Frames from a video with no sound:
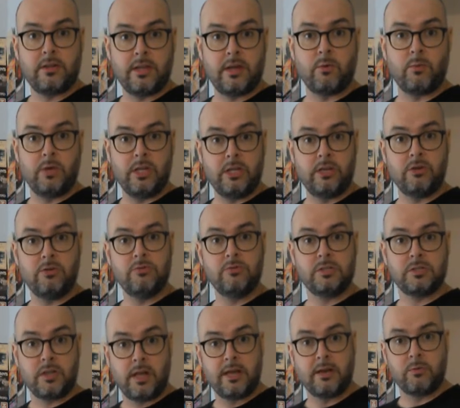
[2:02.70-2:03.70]
that we
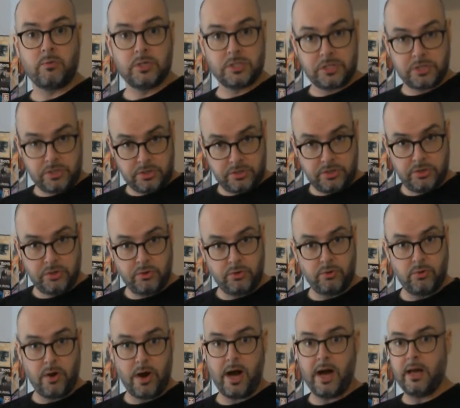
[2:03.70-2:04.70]
use language to
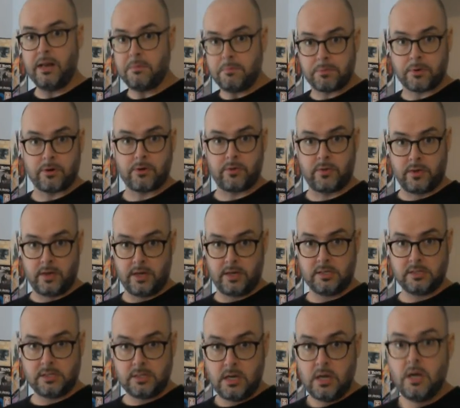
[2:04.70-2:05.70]
do on
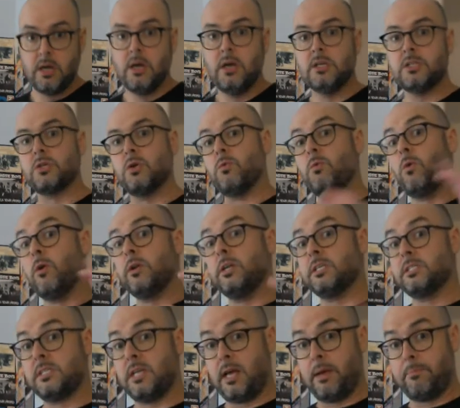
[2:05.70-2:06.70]
birthdays. So one
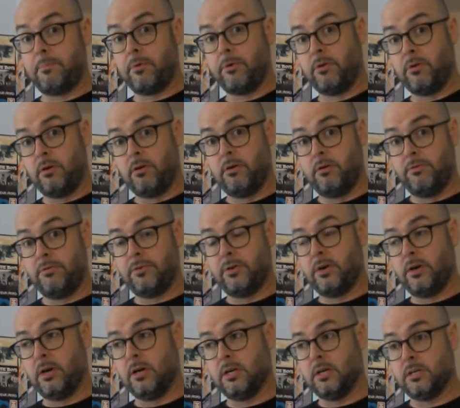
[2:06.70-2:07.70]
example of
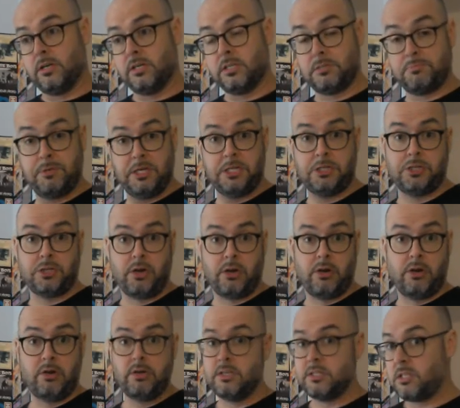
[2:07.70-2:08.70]
uh, a speech
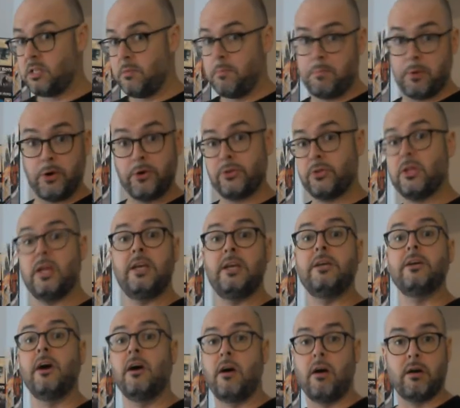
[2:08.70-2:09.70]
genre is the birthday
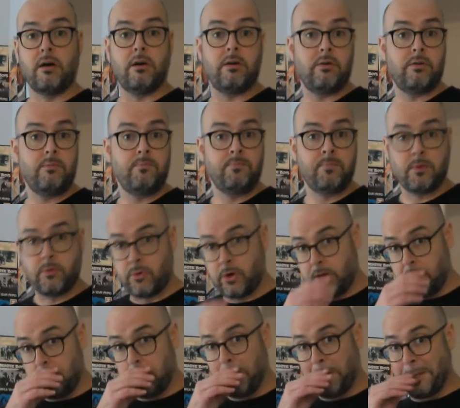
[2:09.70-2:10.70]
card
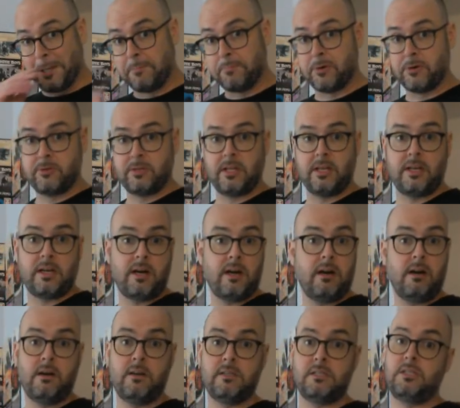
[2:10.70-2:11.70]
right? What the birthday
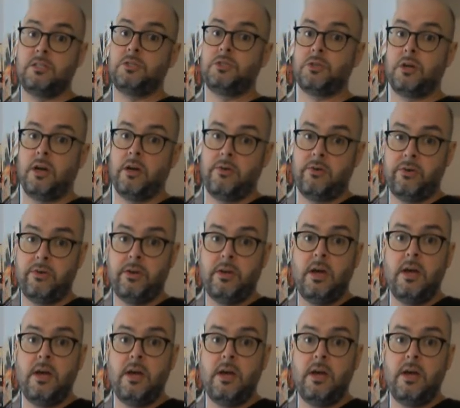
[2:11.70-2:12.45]
card is a genre